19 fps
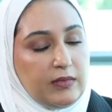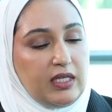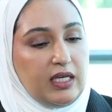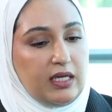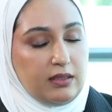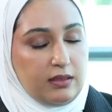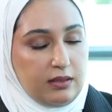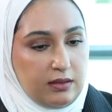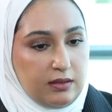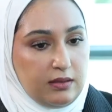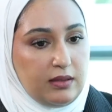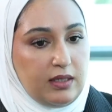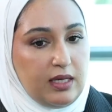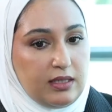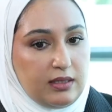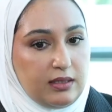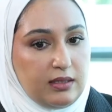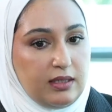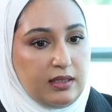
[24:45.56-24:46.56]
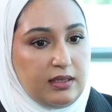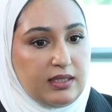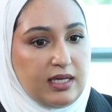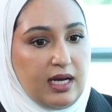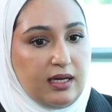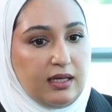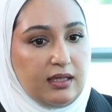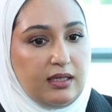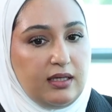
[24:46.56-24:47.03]
Yes,
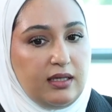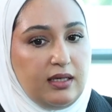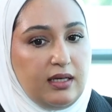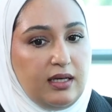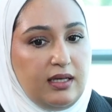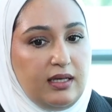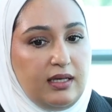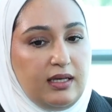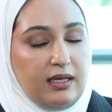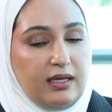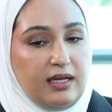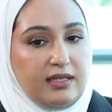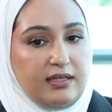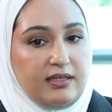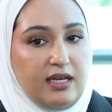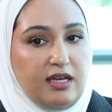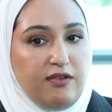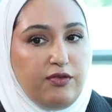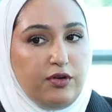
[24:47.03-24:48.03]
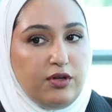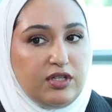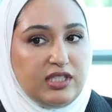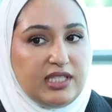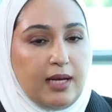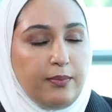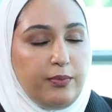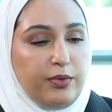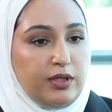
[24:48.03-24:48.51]
exactly. Let's say, for
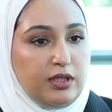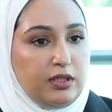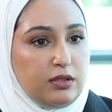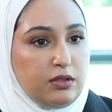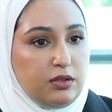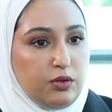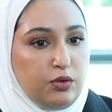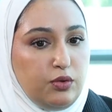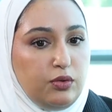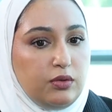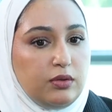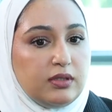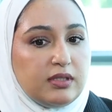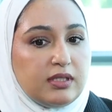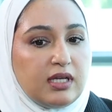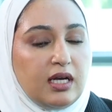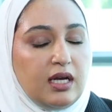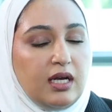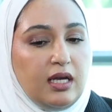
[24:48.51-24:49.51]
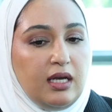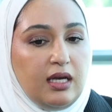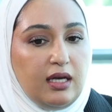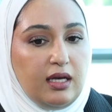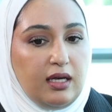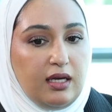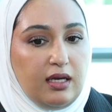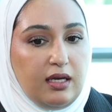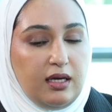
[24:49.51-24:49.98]
example, in schools,
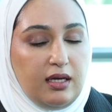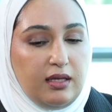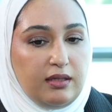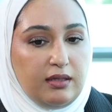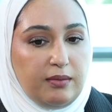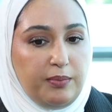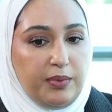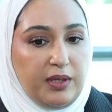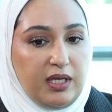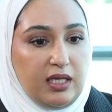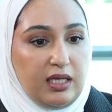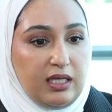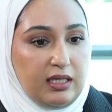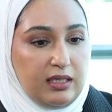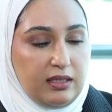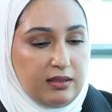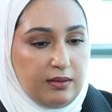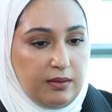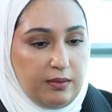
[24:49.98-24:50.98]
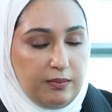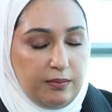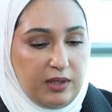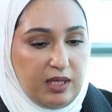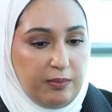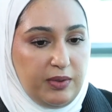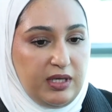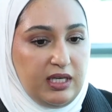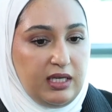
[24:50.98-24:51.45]
in
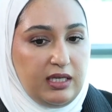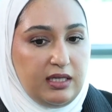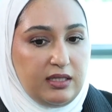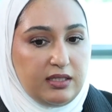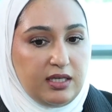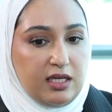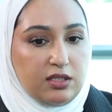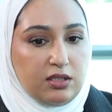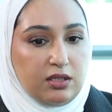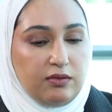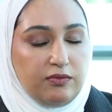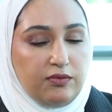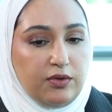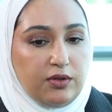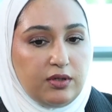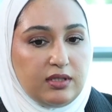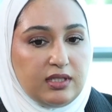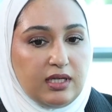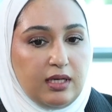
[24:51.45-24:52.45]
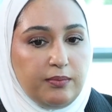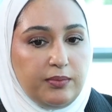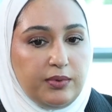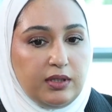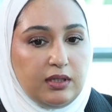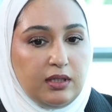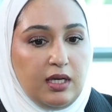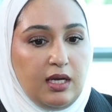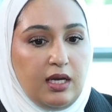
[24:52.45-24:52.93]
the PE session, for example,